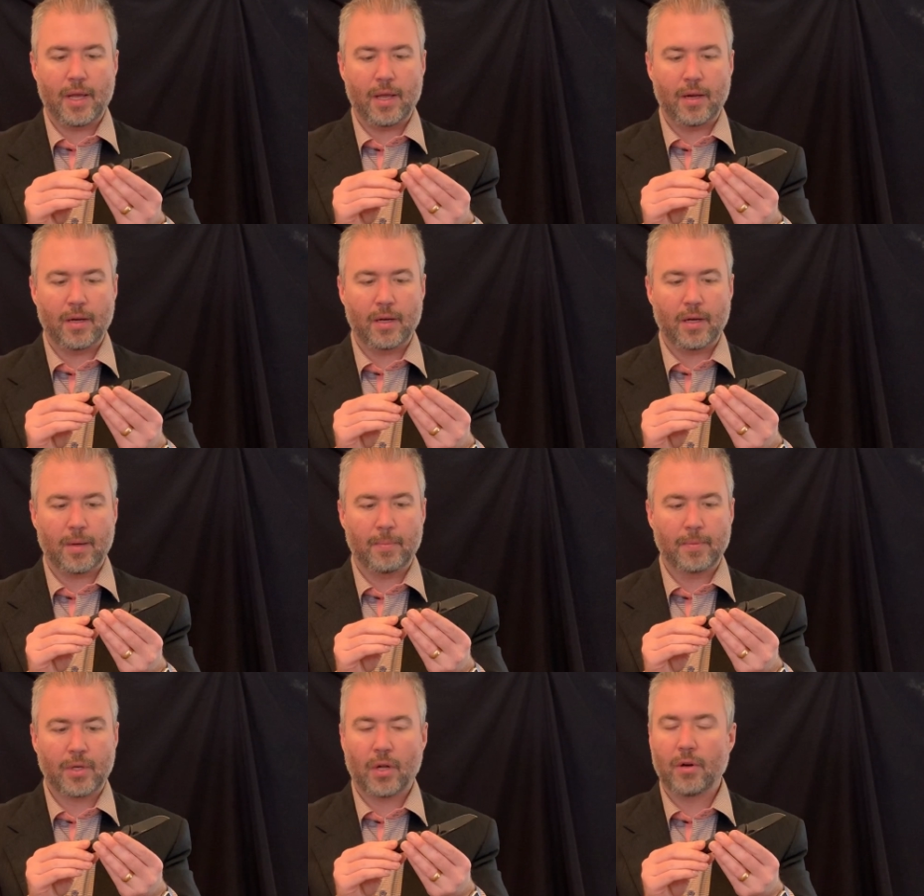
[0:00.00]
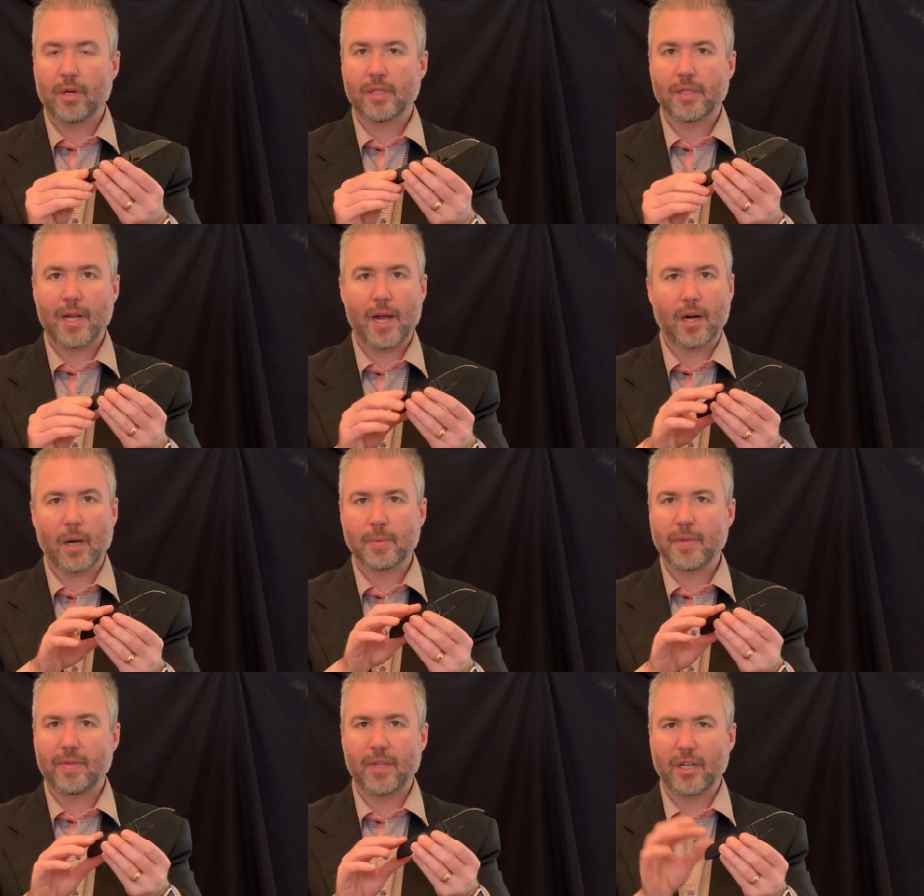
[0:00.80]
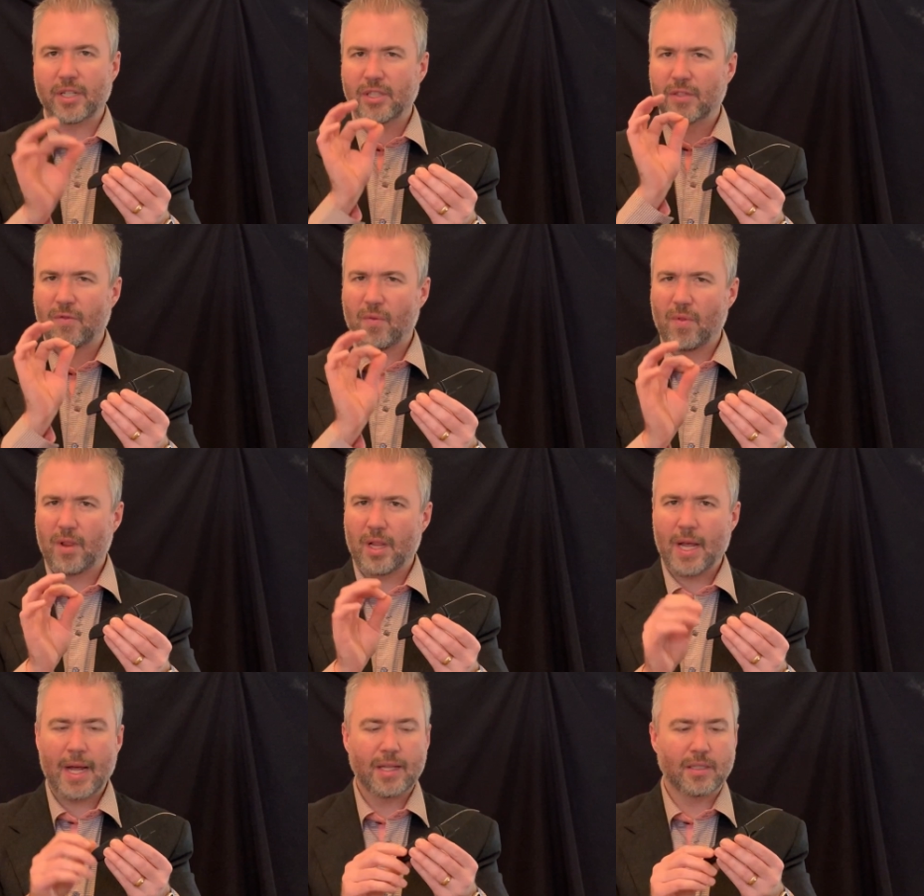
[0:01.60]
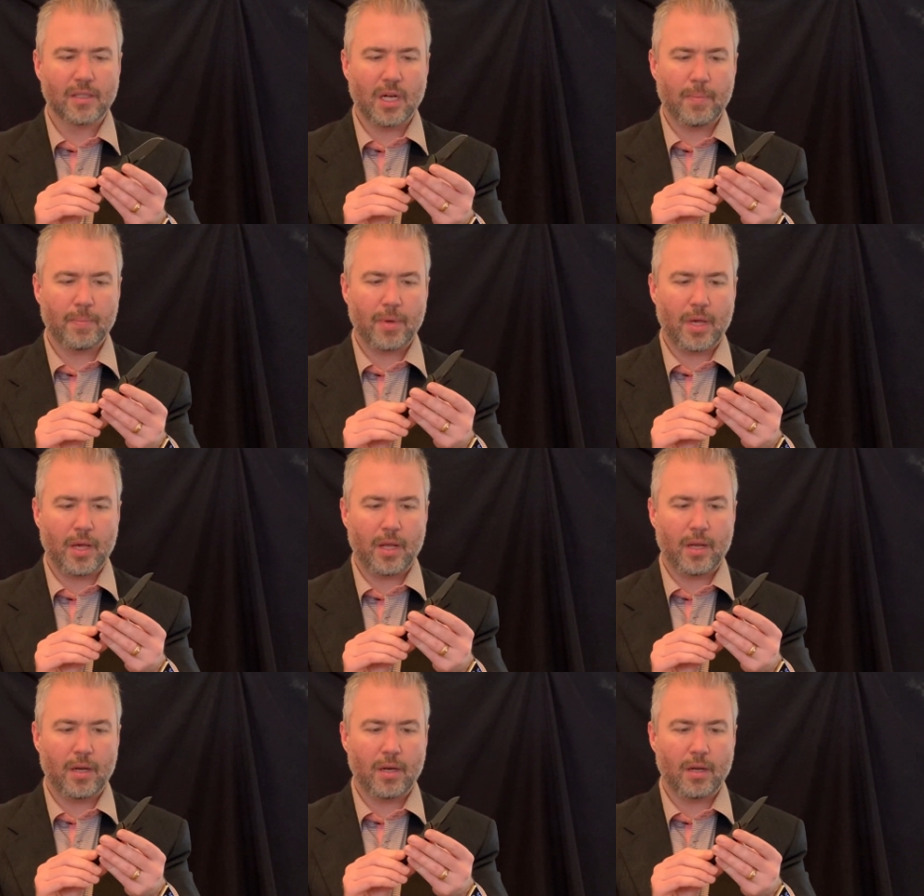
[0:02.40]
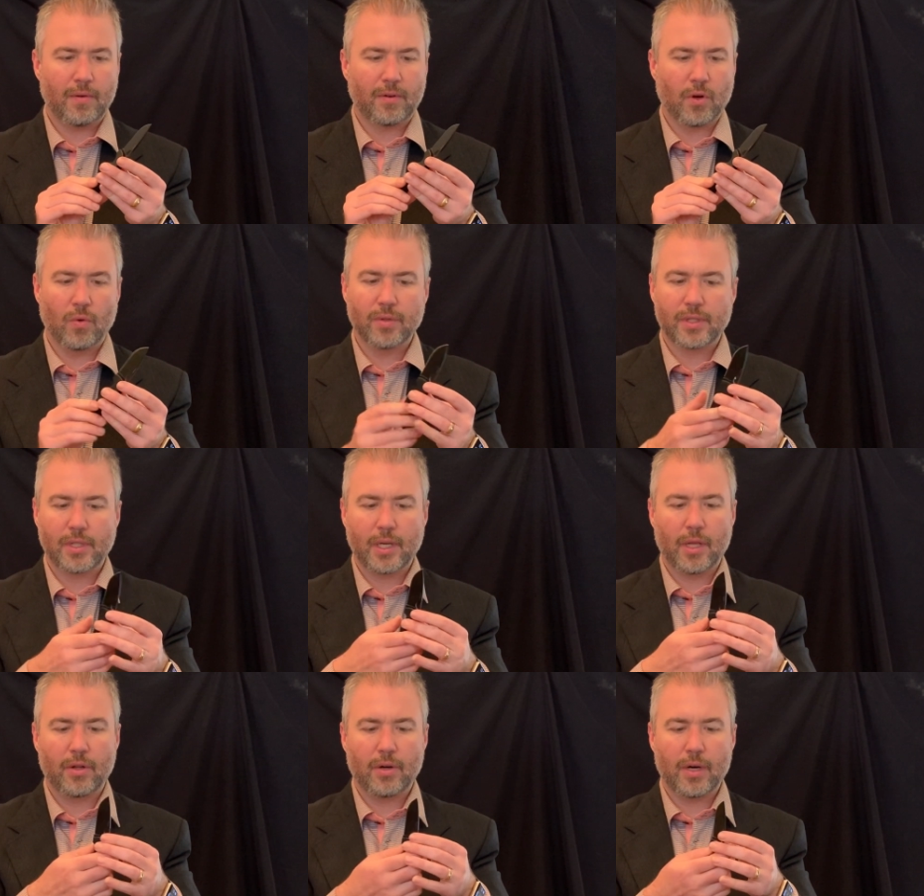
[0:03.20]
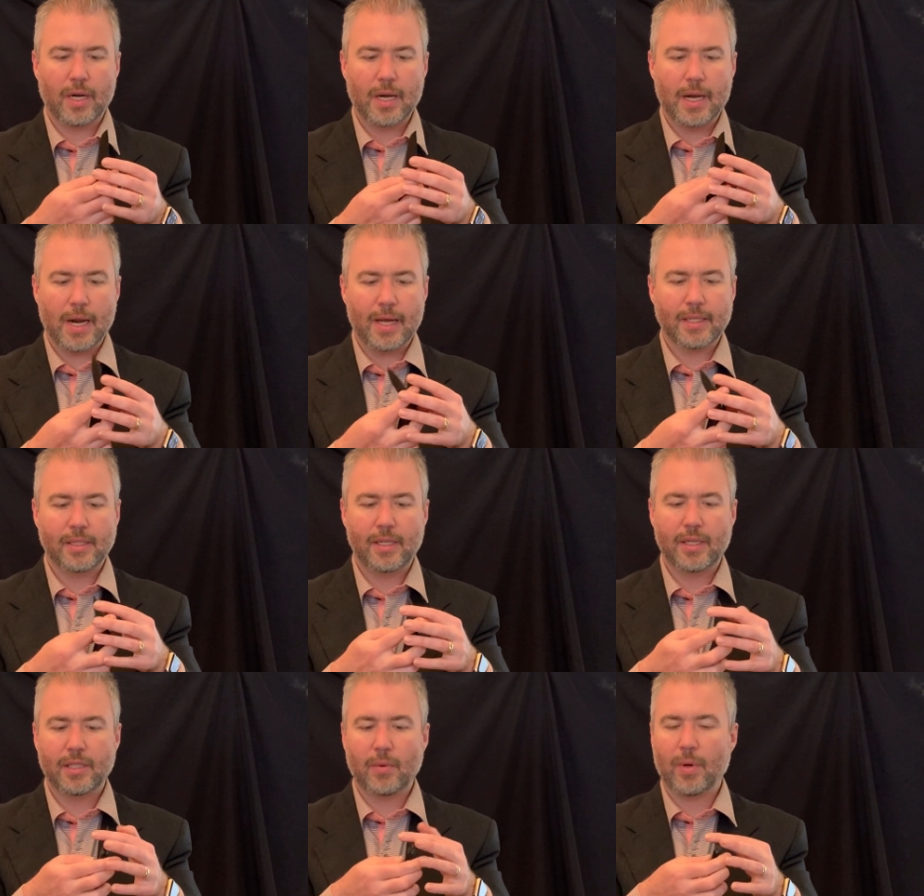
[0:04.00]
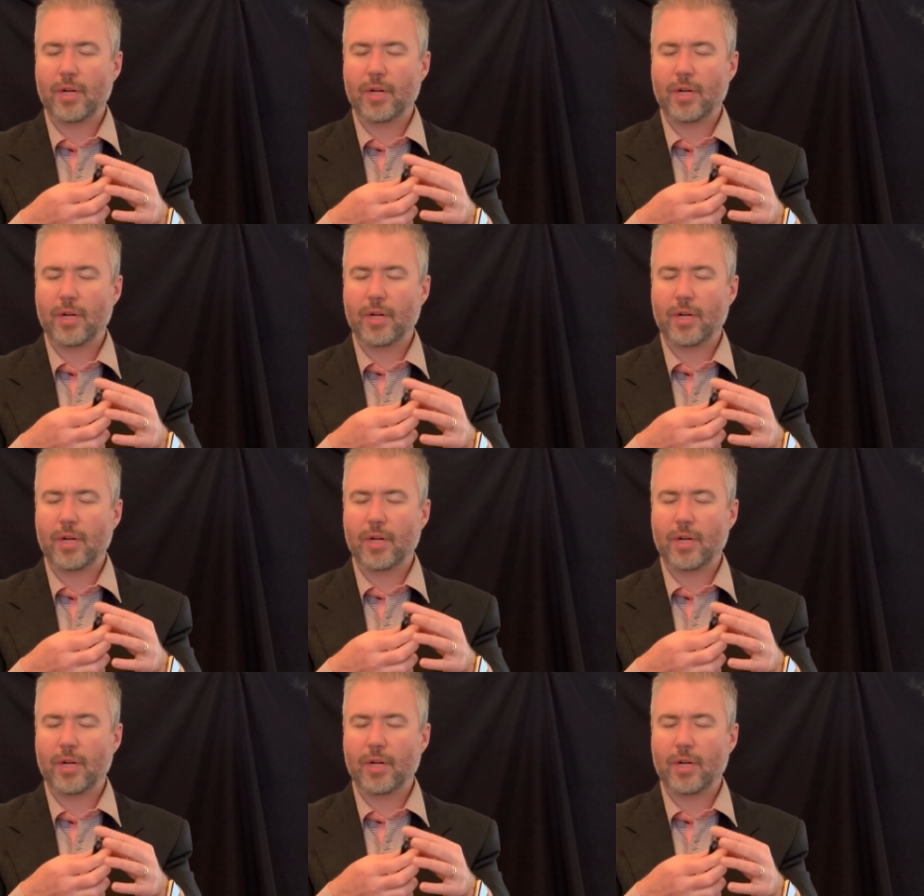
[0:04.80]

and tolerance stack-ups. Everything just lines up and goes together nice and easy.